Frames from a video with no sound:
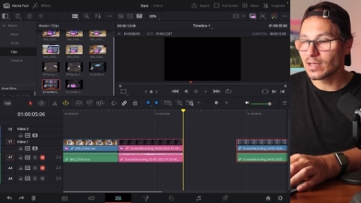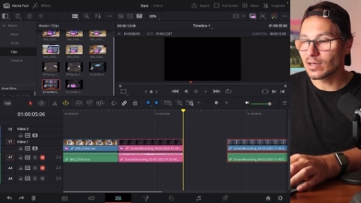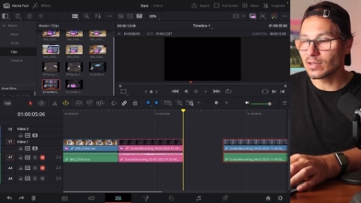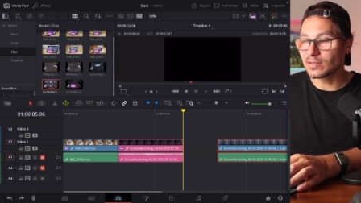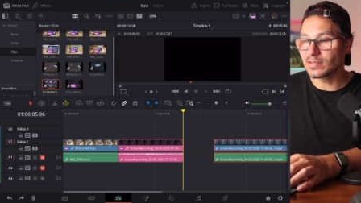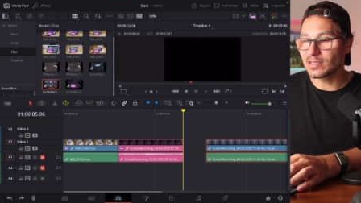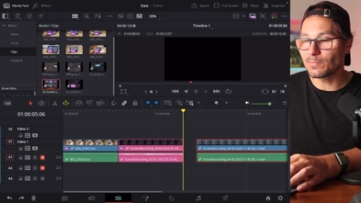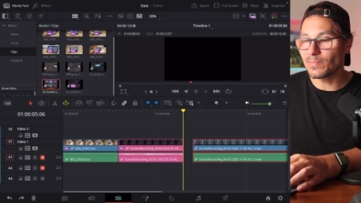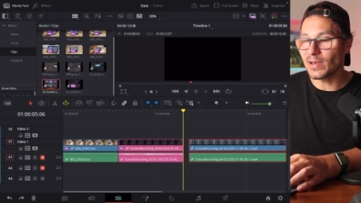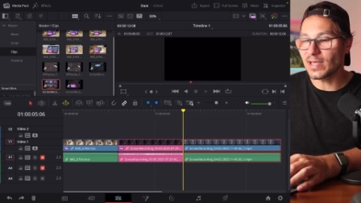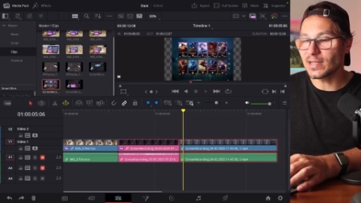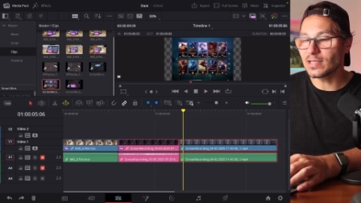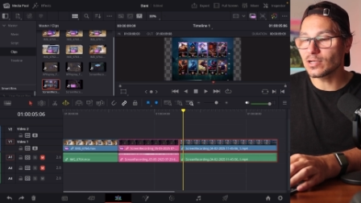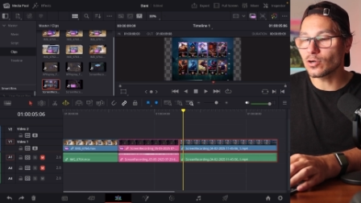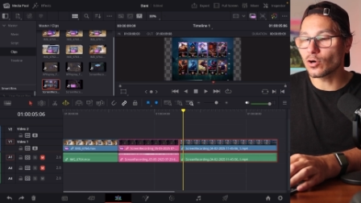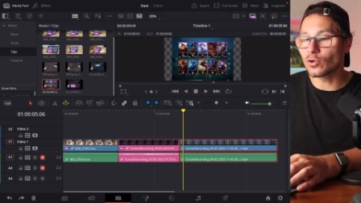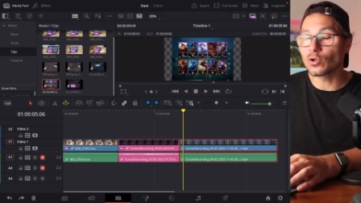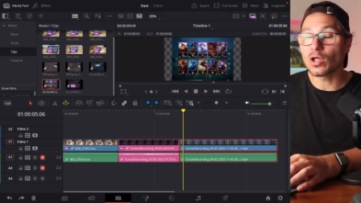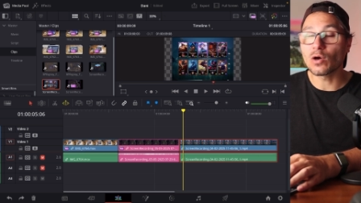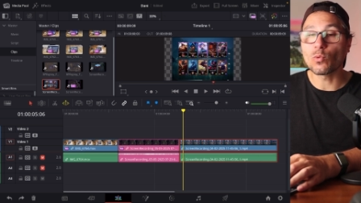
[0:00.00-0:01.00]
And
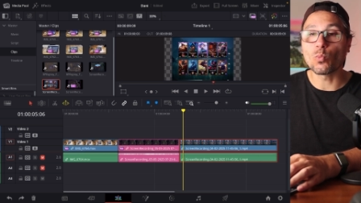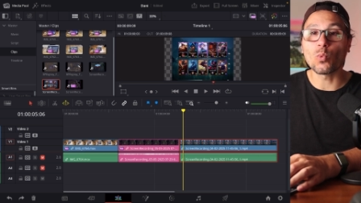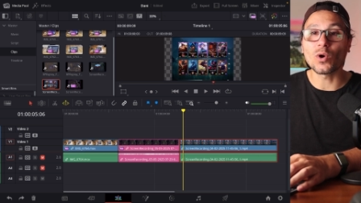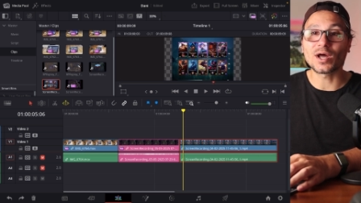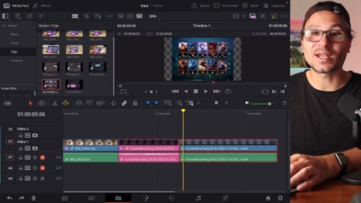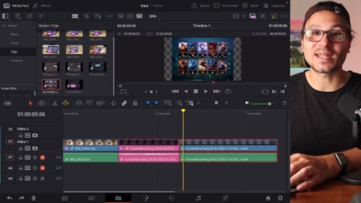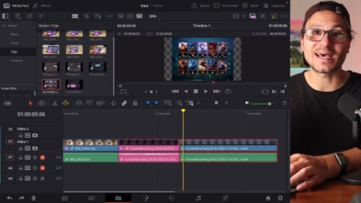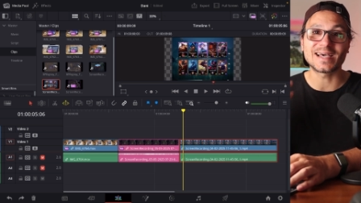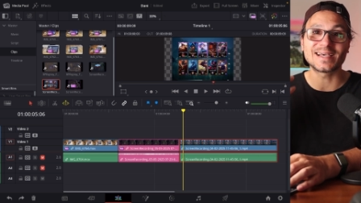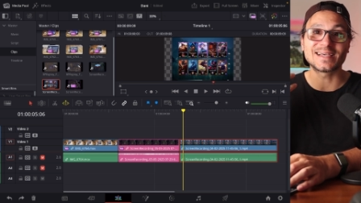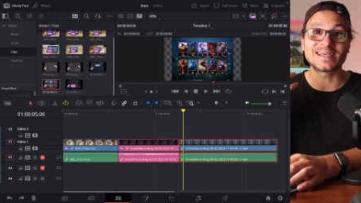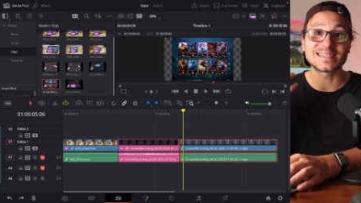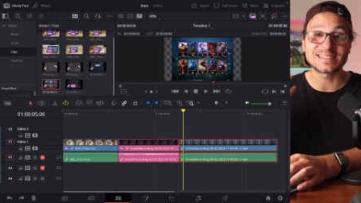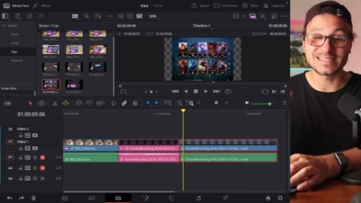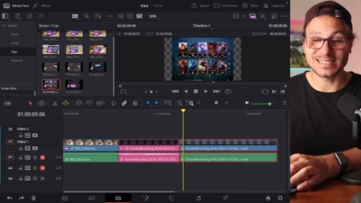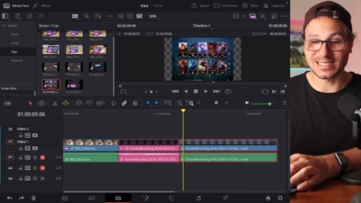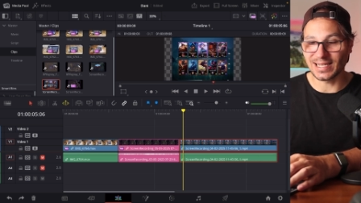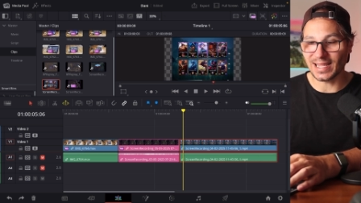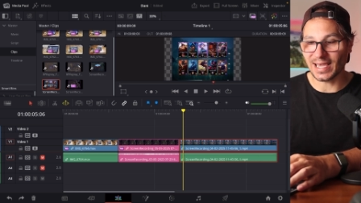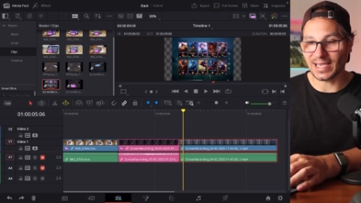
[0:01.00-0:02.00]
depending on what I
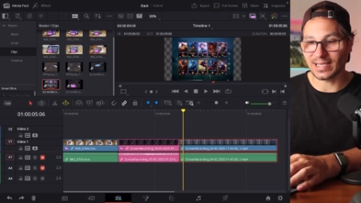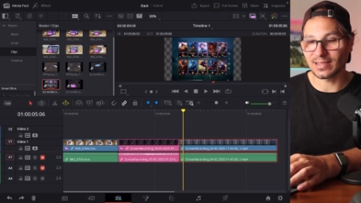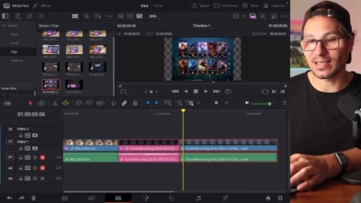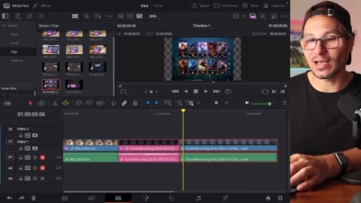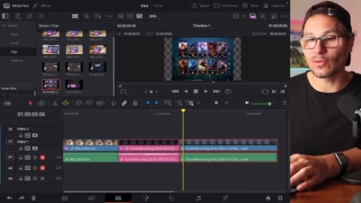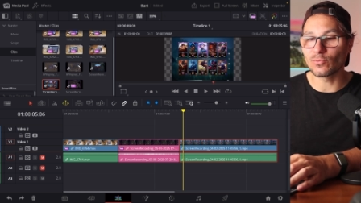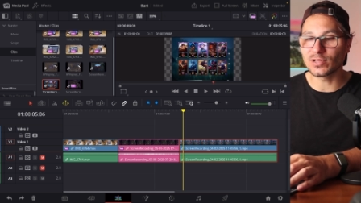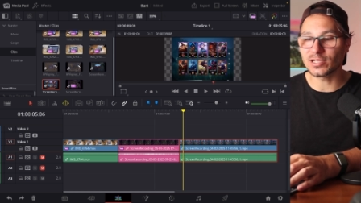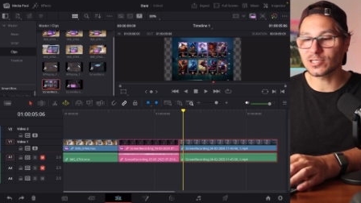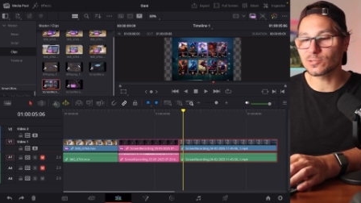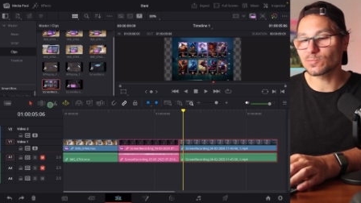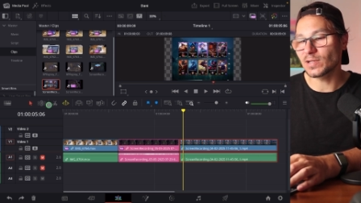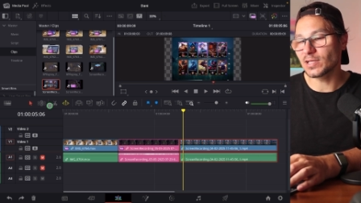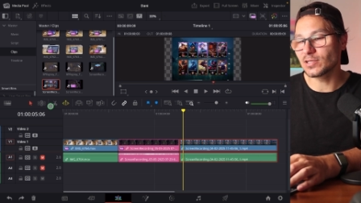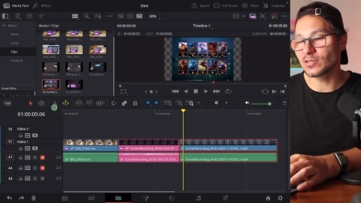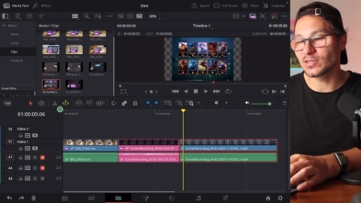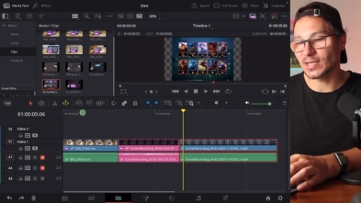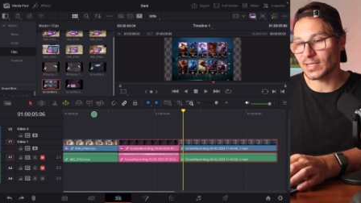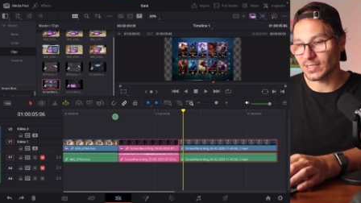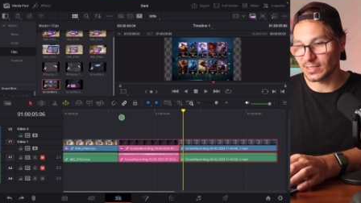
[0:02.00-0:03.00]
select, I will
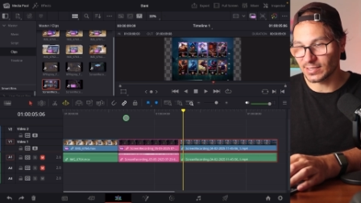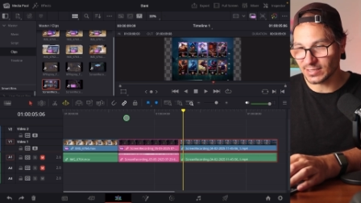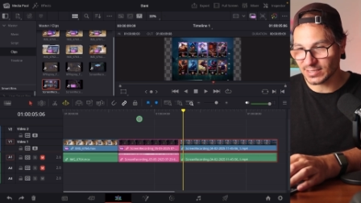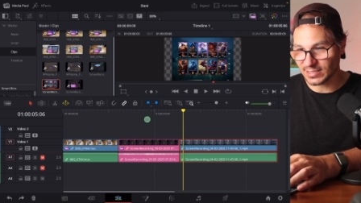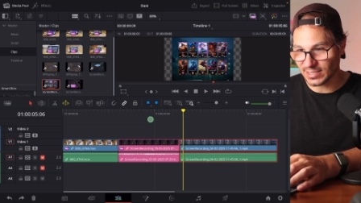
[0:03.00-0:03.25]
explain you that in a